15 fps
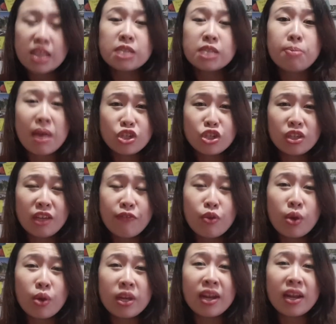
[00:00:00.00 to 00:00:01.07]
Especially if
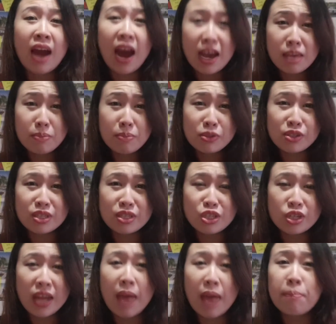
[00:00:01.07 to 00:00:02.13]
you are in a higher
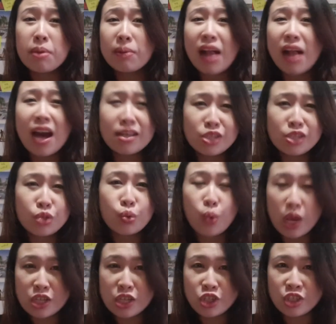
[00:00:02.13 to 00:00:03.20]
position and people ask you
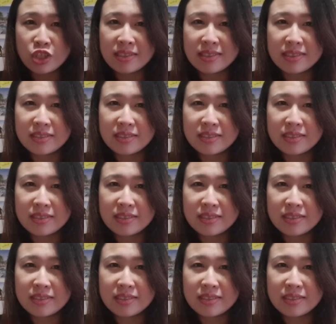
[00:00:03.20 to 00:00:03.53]
questions,